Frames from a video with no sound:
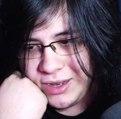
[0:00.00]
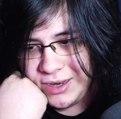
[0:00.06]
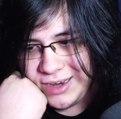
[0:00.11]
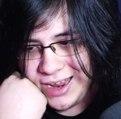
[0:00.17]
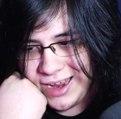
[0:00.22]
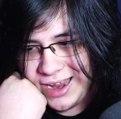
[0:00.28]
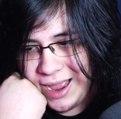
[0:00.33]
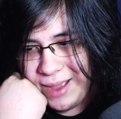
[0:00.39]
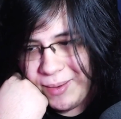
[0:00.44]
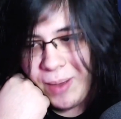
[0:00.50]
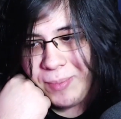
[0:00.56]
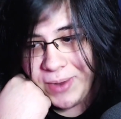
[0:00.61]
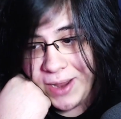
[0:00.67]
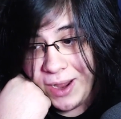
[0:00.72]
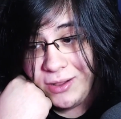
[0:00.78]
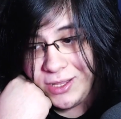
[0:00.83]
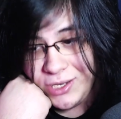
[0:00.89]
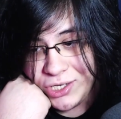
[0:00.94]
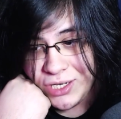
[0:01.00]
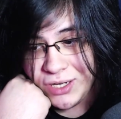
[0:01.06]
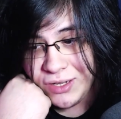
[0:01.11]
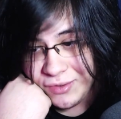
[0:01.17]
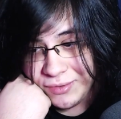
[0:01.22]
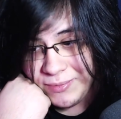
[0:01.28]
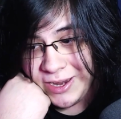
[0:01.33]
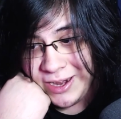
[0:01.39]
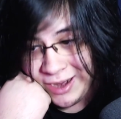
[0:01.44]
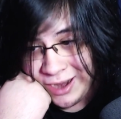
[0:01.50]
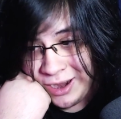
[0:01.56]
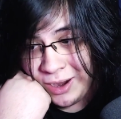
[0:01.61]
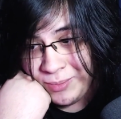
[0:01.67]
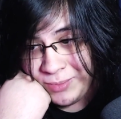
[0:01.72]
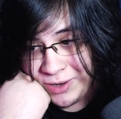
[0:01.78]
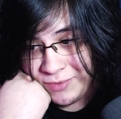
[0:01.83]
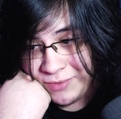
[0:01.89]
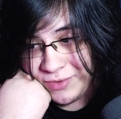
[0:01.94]
Like I'm calling Chainsaw Man a
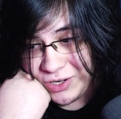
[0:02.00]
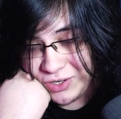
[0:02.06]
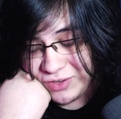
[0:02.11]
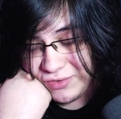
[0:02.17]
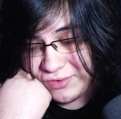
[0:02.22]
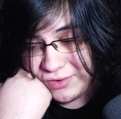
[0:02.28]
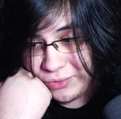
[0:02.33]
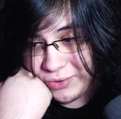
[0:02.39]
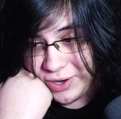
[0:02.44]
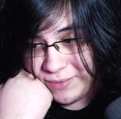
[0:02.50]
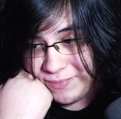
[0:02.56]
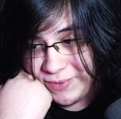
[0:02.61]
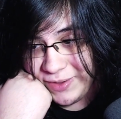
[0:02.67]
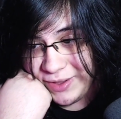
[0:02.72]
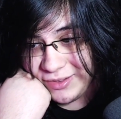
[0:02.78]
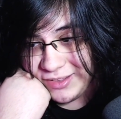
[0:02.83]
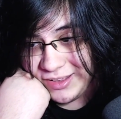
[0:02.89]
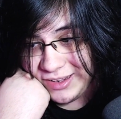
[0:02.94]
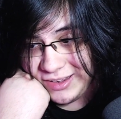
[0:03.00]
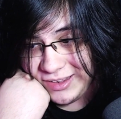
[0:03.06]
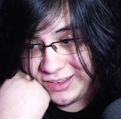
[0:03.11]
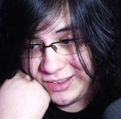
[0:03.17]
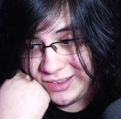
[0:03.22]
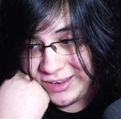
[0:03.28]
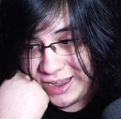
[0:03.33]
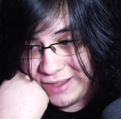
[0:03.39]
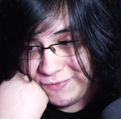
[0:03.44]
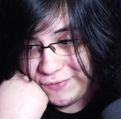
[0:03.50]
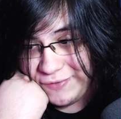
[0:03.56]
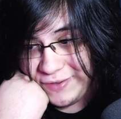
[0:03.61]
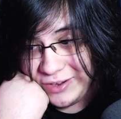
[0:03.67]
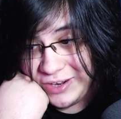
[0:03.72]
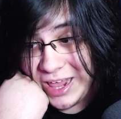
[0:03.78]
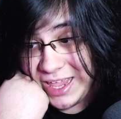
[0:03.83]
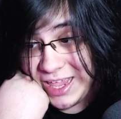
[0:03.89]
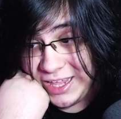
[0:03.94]
coming of age story because it I
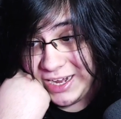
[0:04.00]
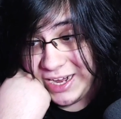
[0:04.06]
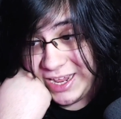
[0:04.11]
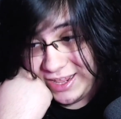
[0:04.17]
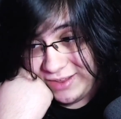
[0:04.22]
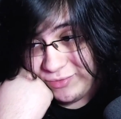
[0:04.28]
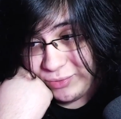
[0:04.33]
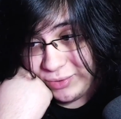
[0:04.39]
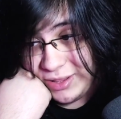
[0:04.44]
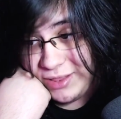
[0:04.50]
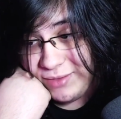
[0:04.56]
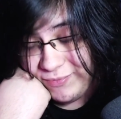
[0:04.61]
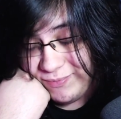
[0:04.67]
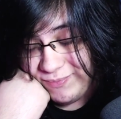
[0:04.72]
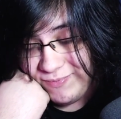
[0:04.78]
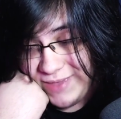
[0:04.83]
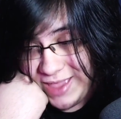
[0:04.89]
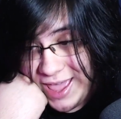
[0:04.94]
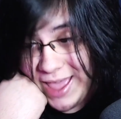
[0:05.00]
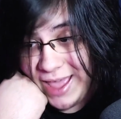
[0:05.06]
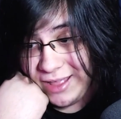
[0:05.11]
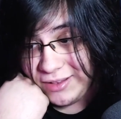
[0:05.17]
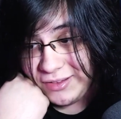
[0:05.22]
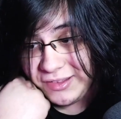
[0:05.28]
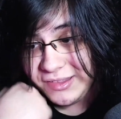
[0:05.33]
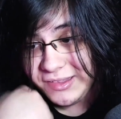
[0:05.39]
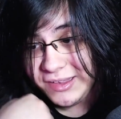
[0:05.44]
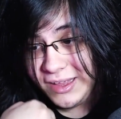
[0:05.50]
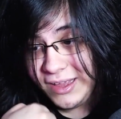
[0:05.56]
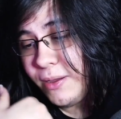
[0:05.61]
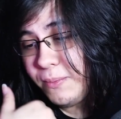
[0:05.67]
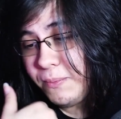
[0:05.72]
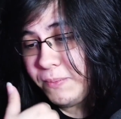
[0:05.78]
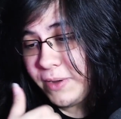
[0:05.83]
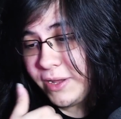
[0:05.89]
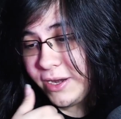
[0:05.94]
feel like it really is.
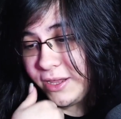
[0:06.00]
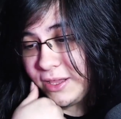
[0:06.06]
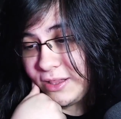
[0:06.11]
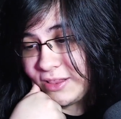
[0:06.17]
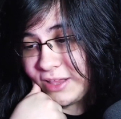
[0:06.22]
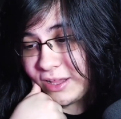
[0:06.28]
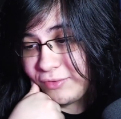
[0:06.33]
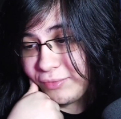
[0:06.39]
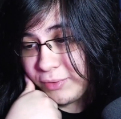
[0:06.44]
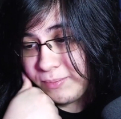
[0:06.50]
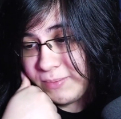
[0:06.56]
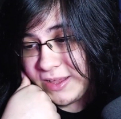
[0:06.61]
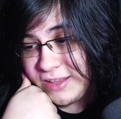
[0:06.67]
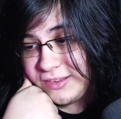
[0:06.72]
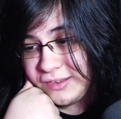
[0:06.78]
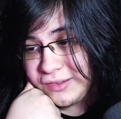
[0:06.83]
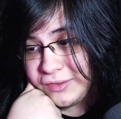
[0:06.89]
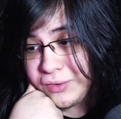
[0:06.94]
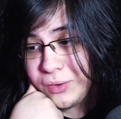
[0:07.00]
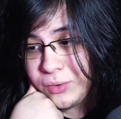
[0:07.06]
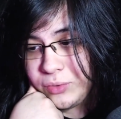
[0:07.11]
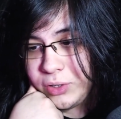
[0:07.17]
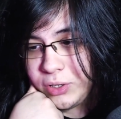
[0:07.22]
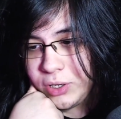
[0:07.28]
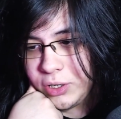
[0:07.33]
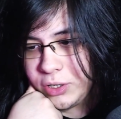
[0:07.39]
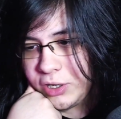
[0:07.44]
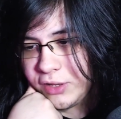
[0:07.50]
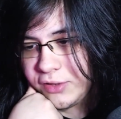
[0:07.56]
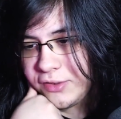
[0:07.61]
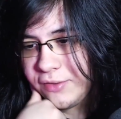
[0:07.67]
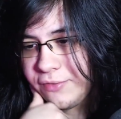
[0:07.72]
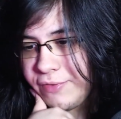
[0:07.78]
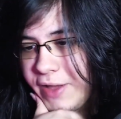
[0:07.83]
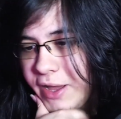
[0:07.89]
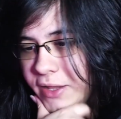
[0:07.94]
But that's what makes it so good is
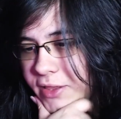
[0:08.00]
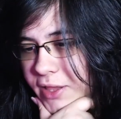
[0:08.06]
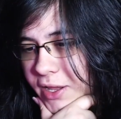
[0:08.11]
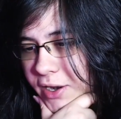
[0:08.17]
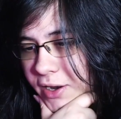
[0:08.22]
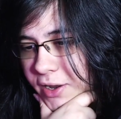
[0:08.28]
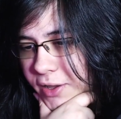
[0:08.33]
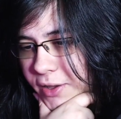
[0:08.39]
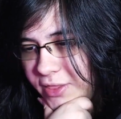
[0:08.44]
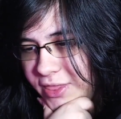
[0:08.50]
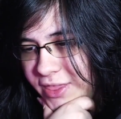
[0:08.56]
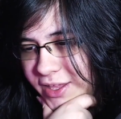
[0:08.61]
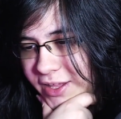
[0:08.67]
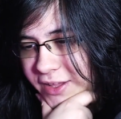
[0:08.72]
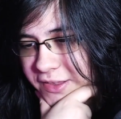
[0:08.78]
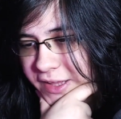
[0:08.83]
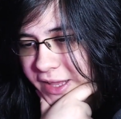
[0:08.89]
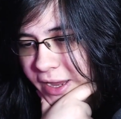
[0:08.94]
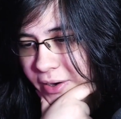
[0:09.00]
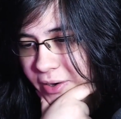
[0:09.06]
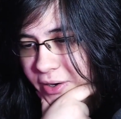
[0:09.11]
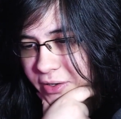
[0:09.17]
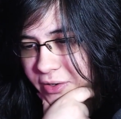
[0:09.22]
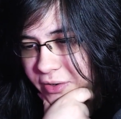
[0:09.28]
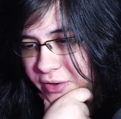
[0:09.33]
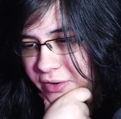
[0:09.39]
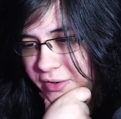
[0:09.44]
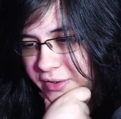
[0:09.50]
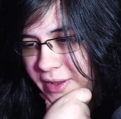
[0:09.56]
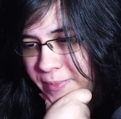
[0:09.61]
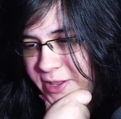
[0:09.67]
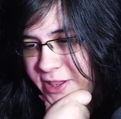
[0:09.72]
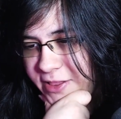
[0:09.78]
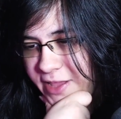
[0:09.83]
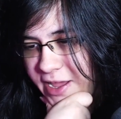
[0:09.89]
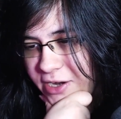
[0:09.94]
the fact that these characters, I
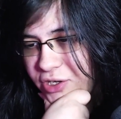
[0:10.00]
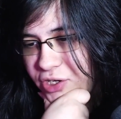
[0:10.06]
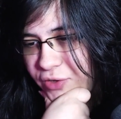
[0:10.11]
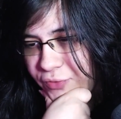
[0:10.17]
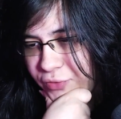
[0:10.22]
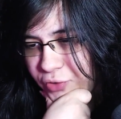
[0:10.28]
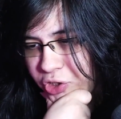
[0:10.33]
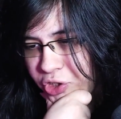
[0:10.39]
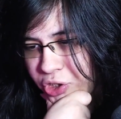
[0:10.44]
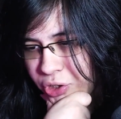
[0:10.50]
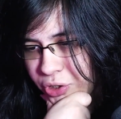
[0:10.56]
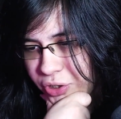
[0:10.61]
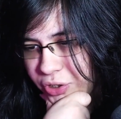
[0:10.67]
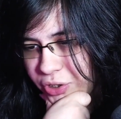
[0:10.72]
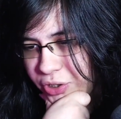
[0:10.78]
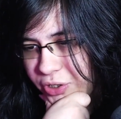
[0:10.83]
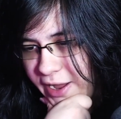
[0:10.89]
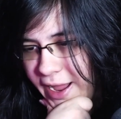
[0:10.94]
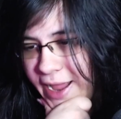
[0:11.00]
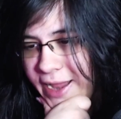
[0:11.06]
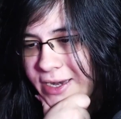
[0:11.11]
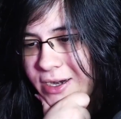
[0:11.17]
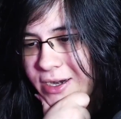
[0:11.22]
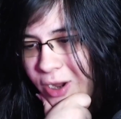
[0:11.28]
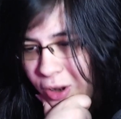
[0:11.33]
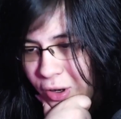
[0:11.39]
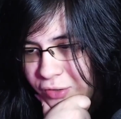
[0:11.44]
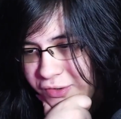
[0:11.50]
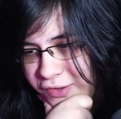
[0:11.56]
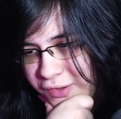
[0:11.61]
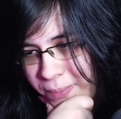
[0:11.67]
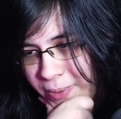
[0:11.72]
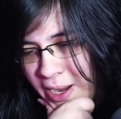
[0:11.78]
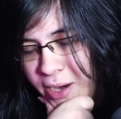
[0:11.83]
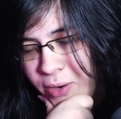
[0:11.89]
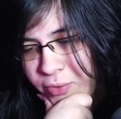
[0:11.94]
mean Denji for sure, and also
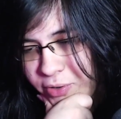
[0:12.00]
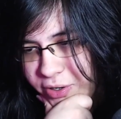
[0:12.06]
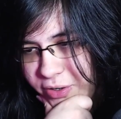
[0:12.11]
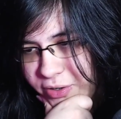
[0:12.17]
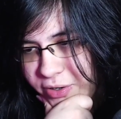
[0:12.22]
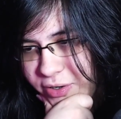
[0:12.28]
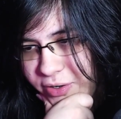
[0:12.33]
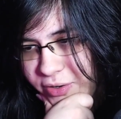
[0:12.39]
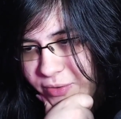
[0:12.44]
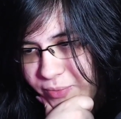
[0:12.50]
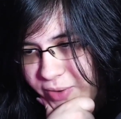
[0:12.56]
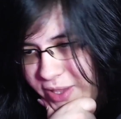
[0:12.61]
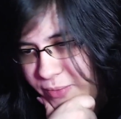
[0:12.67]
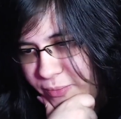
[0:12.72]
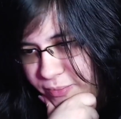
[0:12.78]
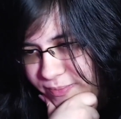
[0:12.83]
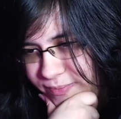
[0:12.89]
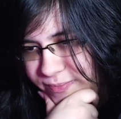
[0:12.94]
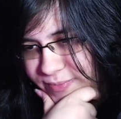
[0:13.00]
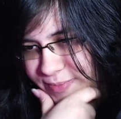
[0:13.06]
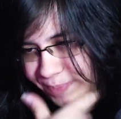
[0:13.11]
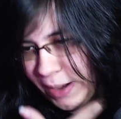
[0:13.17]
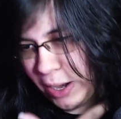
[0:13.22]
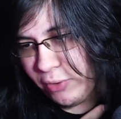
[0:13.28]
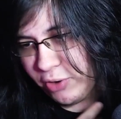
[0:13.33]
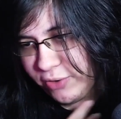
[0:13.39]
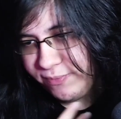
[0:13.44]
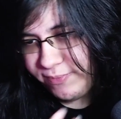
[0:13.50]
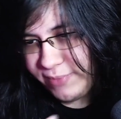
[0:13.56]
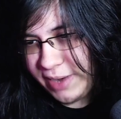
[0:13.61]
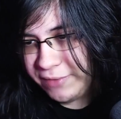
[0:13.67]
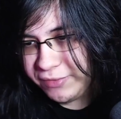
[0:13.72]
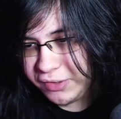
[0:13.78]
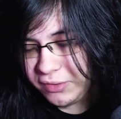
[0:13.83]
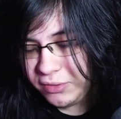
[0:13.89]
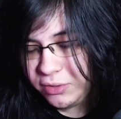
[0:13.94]
Power, we Power
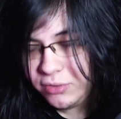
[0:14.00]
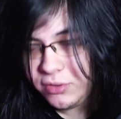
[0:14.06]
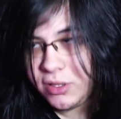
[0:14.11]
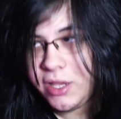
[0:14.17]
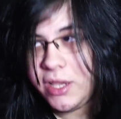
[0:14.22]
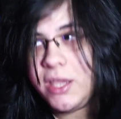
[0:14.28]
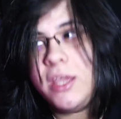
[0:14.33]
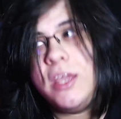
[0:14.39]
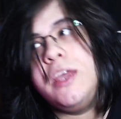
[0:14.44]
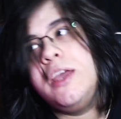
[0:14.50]
absolutely.